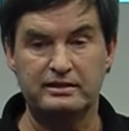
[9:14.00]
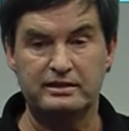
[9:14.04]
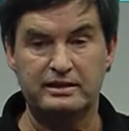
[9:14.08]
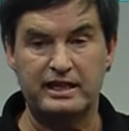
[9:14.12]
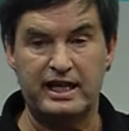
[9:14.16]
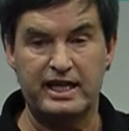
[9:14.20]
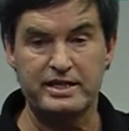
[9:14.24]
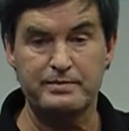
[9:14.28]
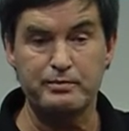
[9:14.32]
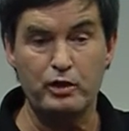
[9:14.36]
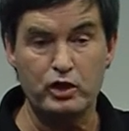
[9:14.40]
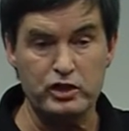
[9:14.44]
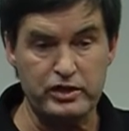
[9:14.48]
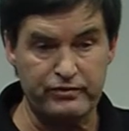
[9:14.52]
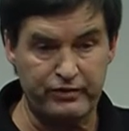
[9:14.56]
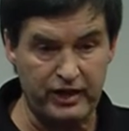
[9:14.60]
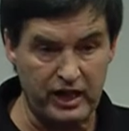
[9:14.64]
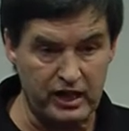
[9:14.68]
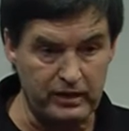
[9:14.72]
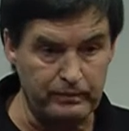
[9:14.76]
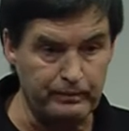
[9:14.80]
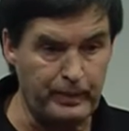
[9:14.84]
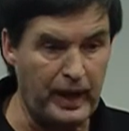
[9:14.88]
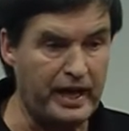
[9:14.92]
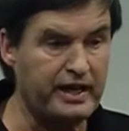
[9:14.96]
as most of our
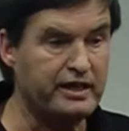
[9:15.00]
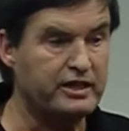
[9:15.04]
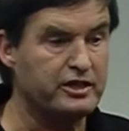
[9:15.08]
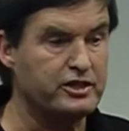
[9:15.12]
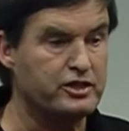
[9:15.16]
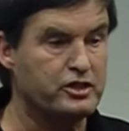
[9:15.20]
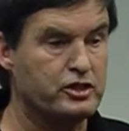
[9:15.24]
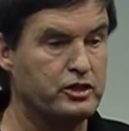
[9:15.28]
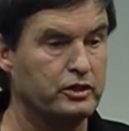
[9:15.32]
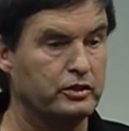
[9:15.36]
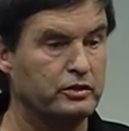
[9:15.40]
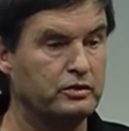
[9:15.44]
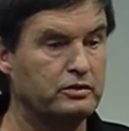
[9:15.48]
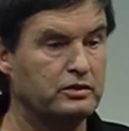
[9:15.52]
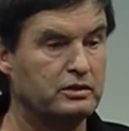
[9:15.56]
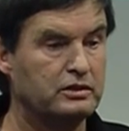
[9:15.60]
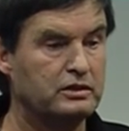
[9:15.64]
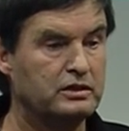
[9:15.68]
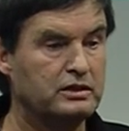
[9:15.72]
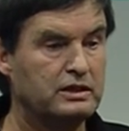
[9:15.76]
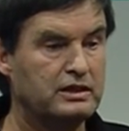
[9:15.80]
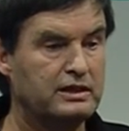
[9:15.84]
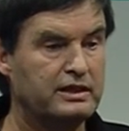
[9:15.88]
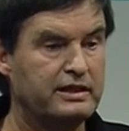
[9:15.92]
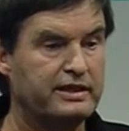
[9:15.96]
competitors do,
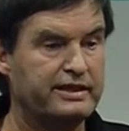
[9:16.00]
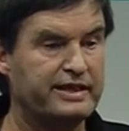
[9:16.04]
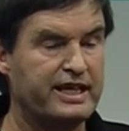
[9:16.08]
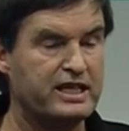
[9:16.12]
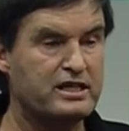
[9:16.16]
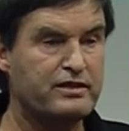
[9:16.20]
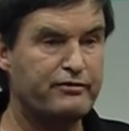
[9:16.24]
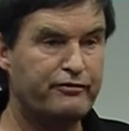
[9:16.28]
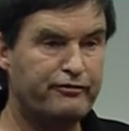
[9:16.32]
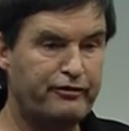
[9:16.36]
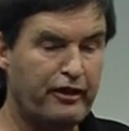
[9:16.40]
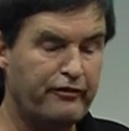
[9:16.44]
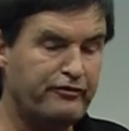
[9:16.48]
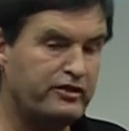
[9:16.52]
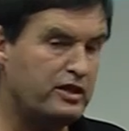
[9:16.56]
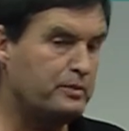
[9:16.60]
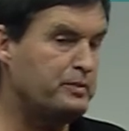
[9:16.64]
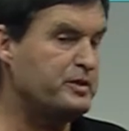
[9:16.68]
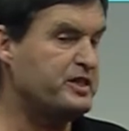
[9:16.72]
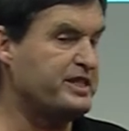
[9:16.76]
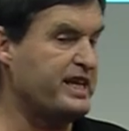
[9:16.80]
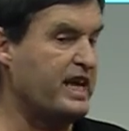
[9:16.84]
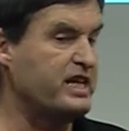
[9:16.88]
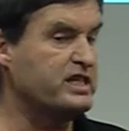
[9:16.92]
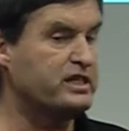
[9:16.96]
that's
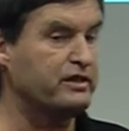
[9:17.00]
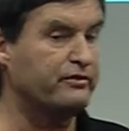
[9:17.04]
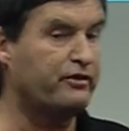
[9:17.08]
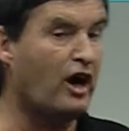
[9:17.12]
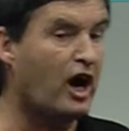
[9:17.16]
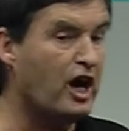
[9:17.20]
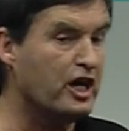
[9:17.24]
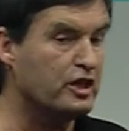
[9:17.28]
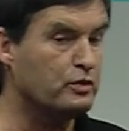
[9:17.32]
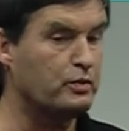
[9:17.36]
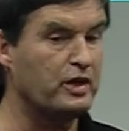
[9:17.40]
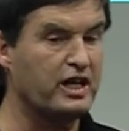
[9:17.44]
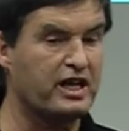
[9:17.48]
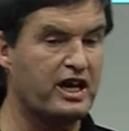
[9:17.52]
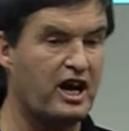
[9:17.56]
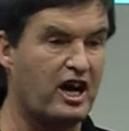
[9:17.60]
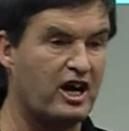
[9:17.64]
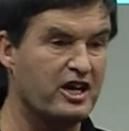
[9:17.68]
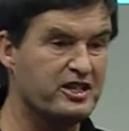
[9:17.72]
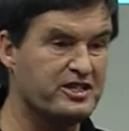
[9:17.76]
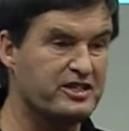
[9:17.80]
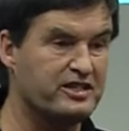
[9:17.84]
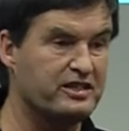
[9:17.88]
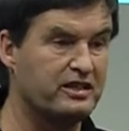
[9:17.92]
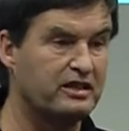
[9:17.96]
50% of hardware
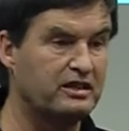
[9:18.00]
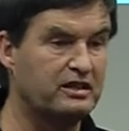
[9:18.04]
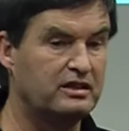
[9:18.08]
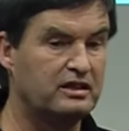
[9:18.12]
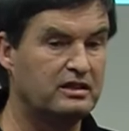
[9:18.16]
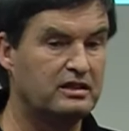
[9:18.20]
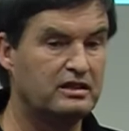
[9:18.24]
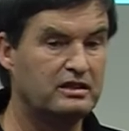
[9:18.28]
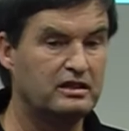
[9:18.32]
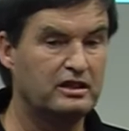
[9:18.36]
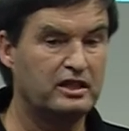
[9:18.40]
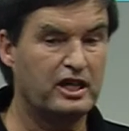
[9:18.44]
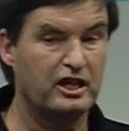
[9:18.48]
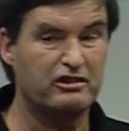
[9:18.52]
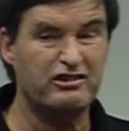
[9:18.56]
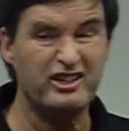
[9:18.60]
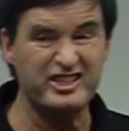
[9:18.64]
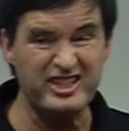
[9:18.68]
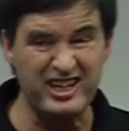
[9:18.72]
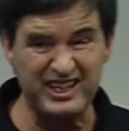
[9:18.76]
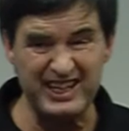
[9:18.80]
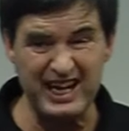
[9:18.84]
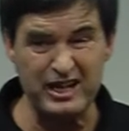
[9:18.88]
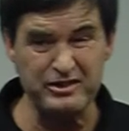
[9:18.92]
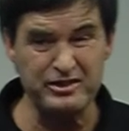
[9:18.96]
cost
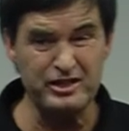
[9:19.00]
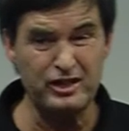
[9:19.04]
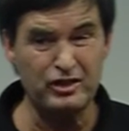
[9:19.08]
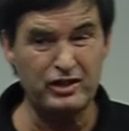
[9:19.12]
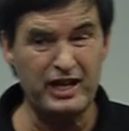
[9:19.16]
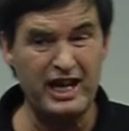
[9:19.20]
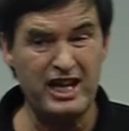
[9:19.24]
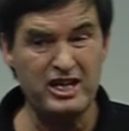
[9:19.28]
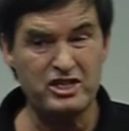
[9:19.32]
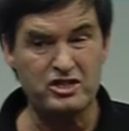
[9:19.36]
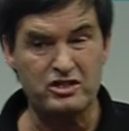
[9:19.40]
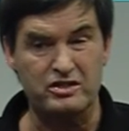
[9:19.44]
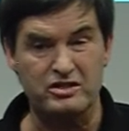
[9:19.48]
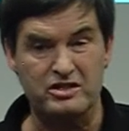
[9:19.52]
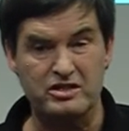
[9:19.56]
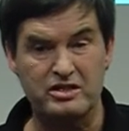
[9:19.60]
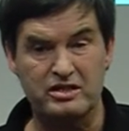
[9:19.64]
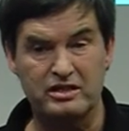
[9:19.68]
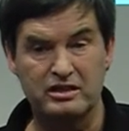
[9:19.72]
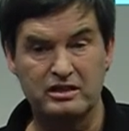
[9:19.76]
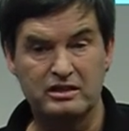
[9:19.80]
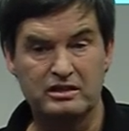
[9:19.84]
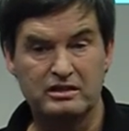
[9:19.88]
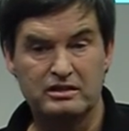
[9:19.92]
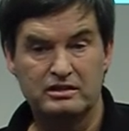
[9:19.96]
across 1,000 locations.
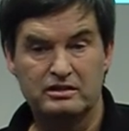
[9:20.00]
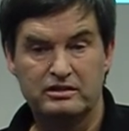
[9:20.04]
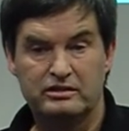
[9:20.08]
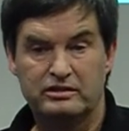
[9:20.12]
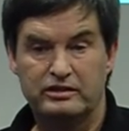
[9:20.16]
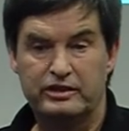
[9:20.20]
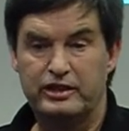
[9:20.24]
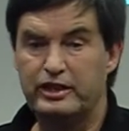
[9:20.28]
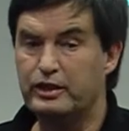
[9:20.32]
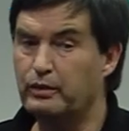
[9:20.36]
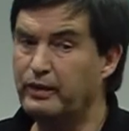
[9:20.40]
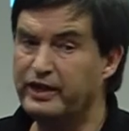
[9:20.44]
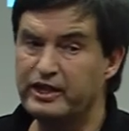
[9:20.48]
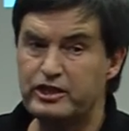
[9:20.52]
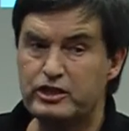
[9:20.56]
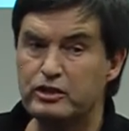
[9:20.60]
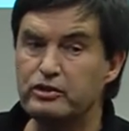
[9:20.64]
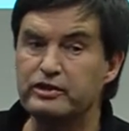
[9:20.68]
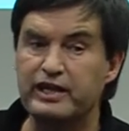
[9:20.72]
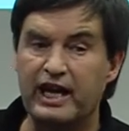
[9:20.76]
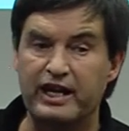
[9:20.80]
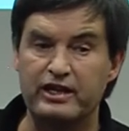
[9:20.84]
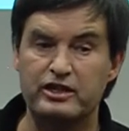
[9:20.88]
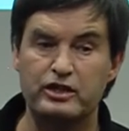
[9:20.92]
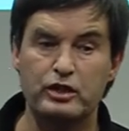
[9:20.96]
You don't want to do
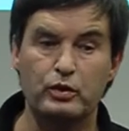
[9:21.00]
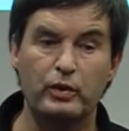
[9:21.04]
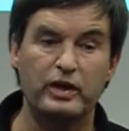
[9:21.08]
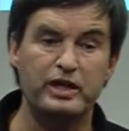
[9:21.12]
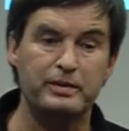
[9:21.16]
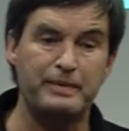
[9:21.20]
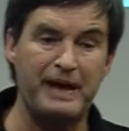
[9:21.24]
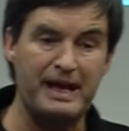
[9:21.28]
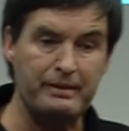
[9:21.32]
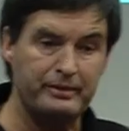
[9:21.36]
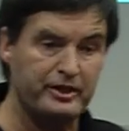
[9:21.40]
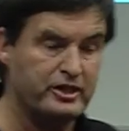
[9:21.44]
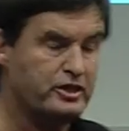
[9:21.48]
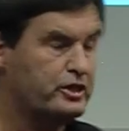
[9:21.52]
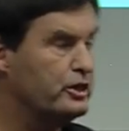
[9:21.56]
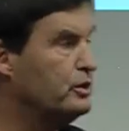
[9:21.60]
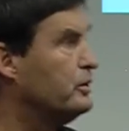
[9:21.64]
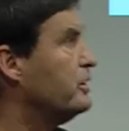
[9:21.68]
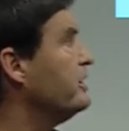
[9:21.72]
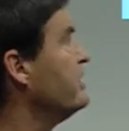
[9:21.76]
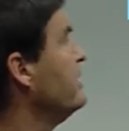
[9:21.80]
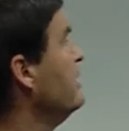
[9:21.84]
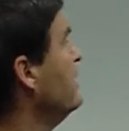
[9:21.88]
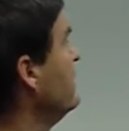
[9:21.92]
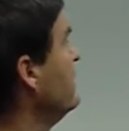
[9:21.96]
that. You want to be able to do it